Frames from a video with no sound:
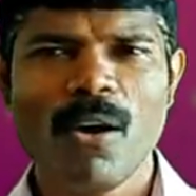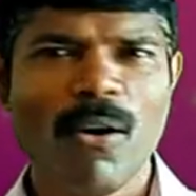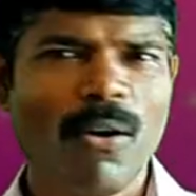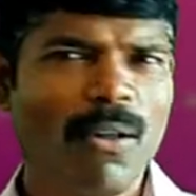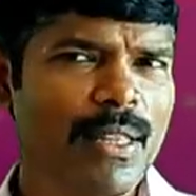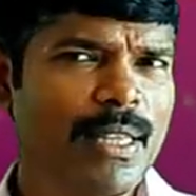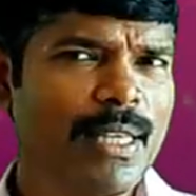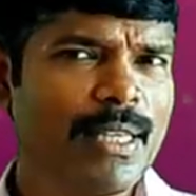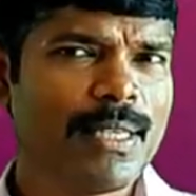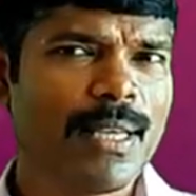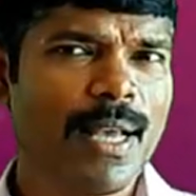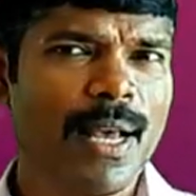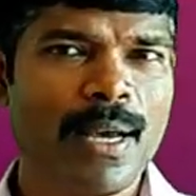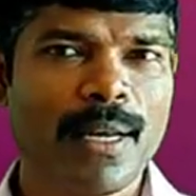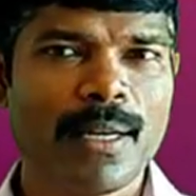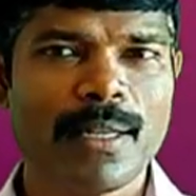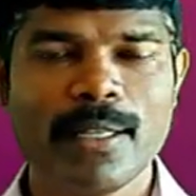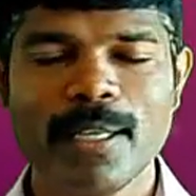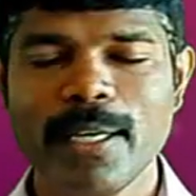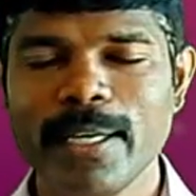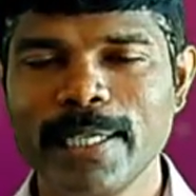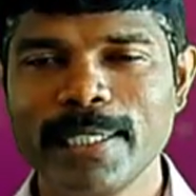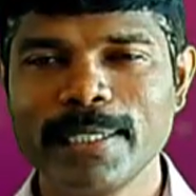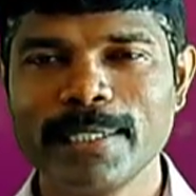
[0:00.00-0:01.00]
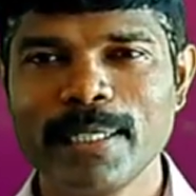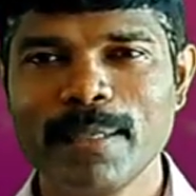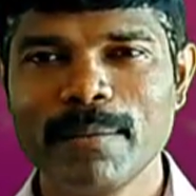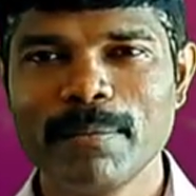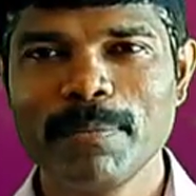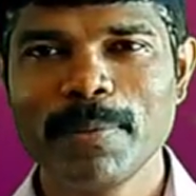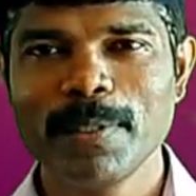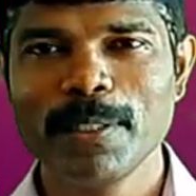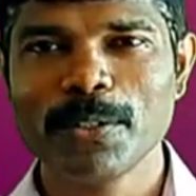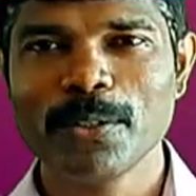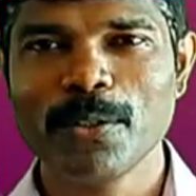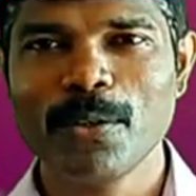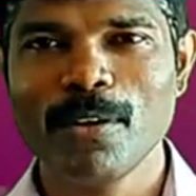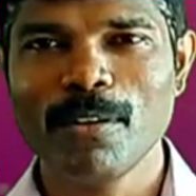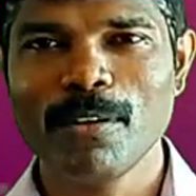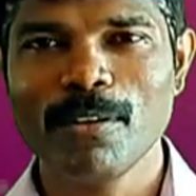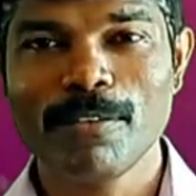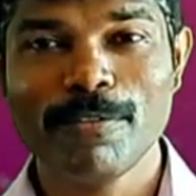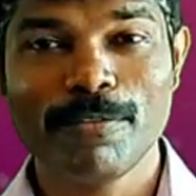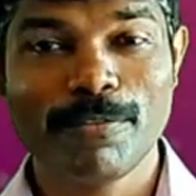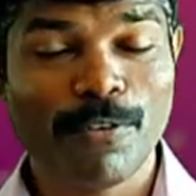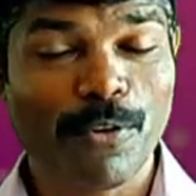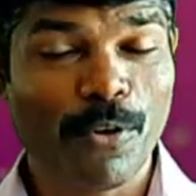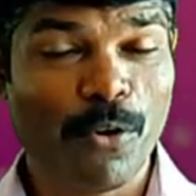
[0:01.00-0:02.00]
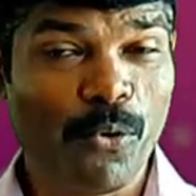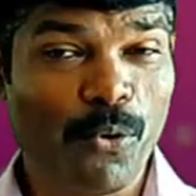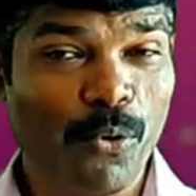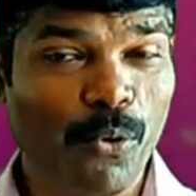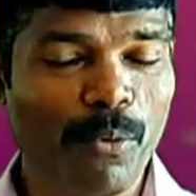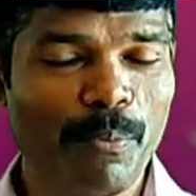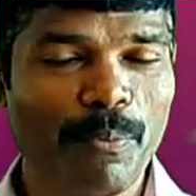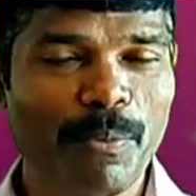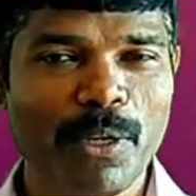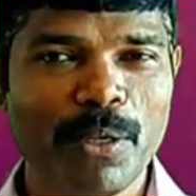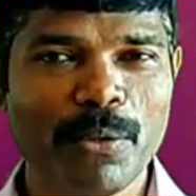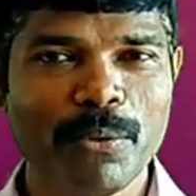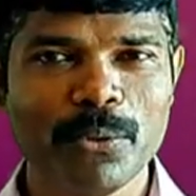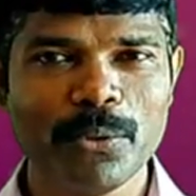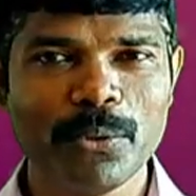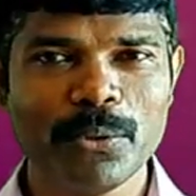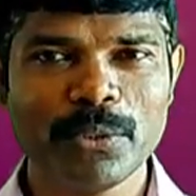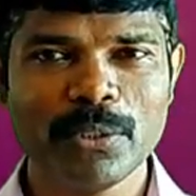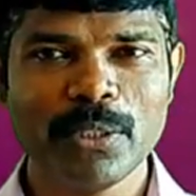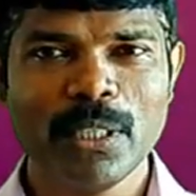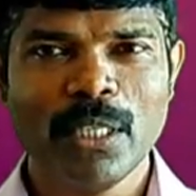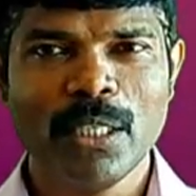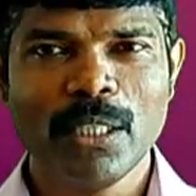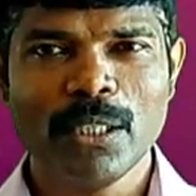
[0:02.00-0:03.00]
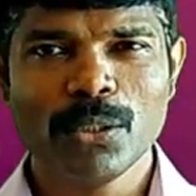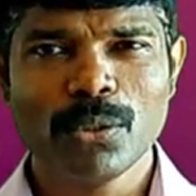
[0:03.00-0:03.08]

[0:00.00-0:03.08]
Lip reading: All these are the examples of omnivores.